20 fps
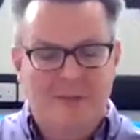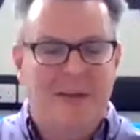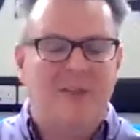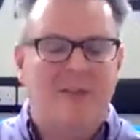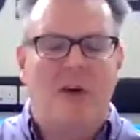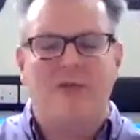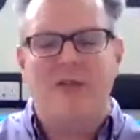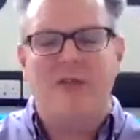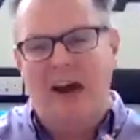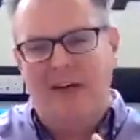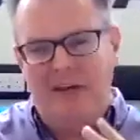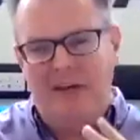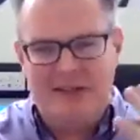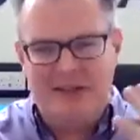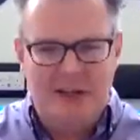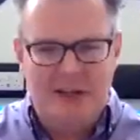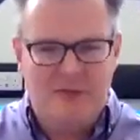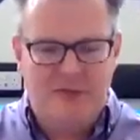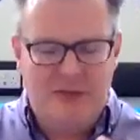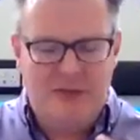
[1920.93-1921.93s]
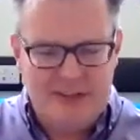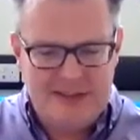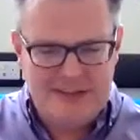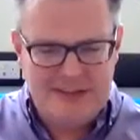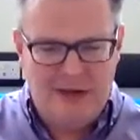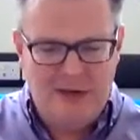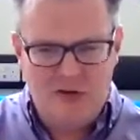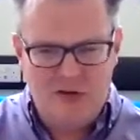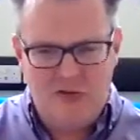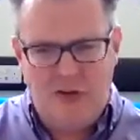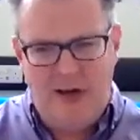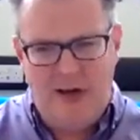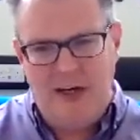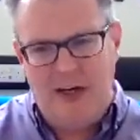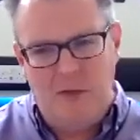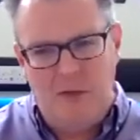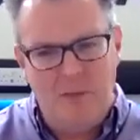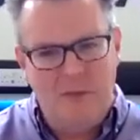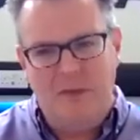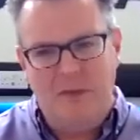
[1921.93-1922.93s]
They've got various different sales training.
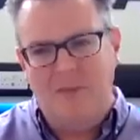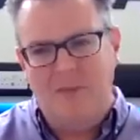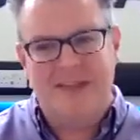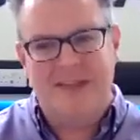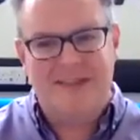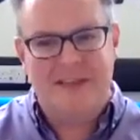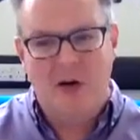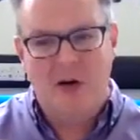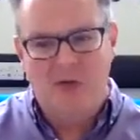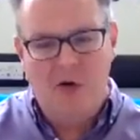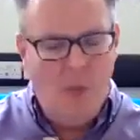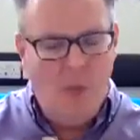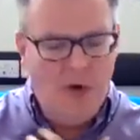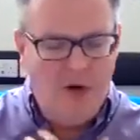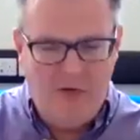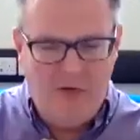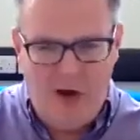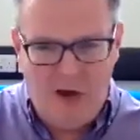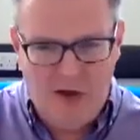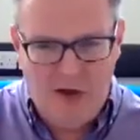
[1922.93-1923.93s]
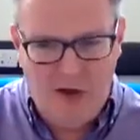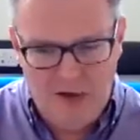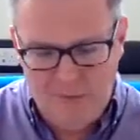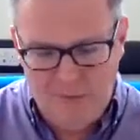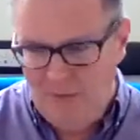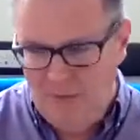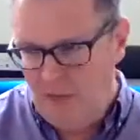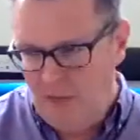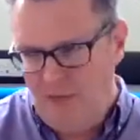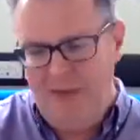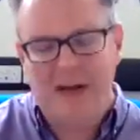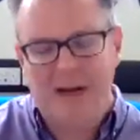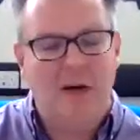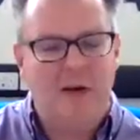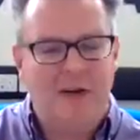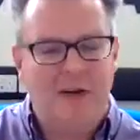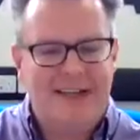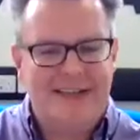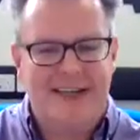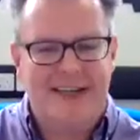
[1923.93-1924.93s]
Myself and one of my
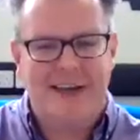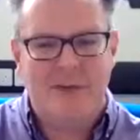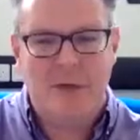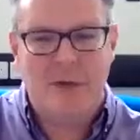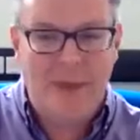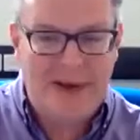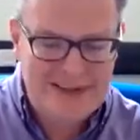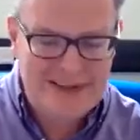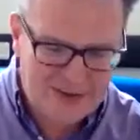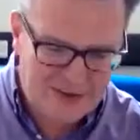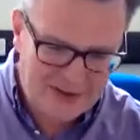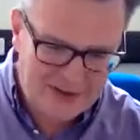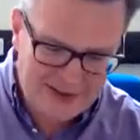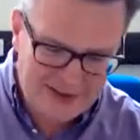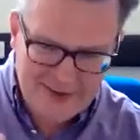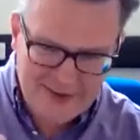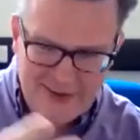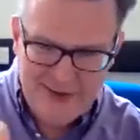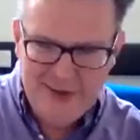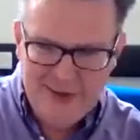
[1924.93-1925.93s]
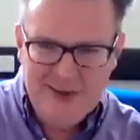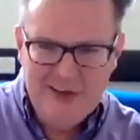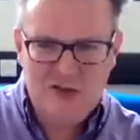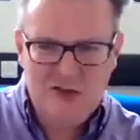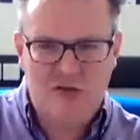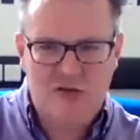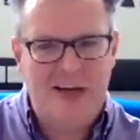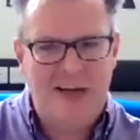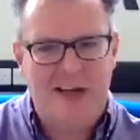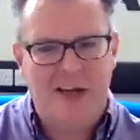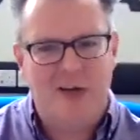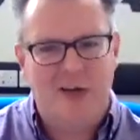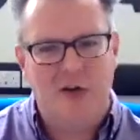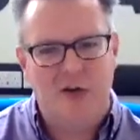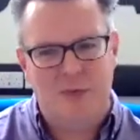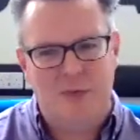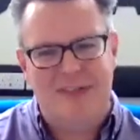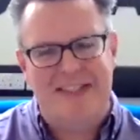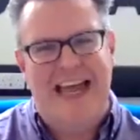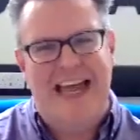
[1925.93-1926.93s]
colleagues here, we went on a training
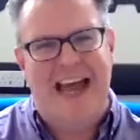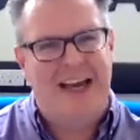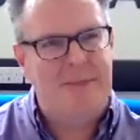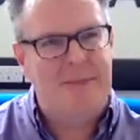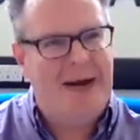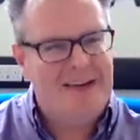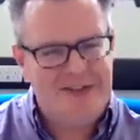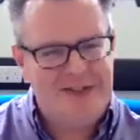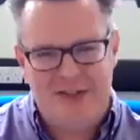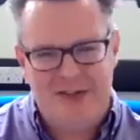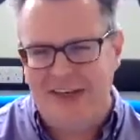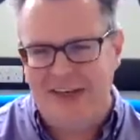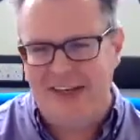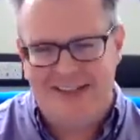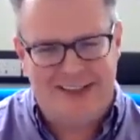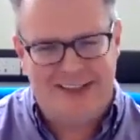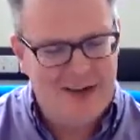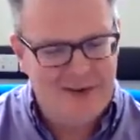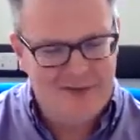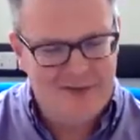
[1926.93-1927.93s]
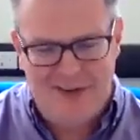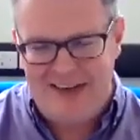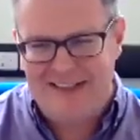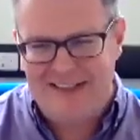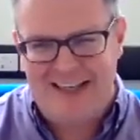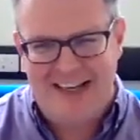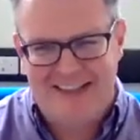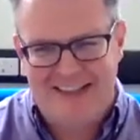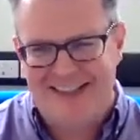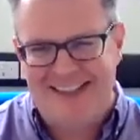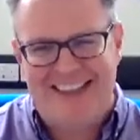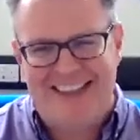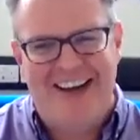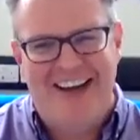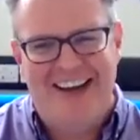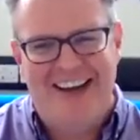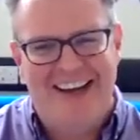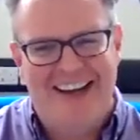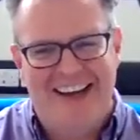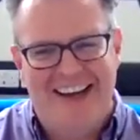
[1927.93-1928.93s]
course with Dan about 2 years ago. Fantastic
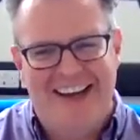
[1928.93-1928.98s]
guy.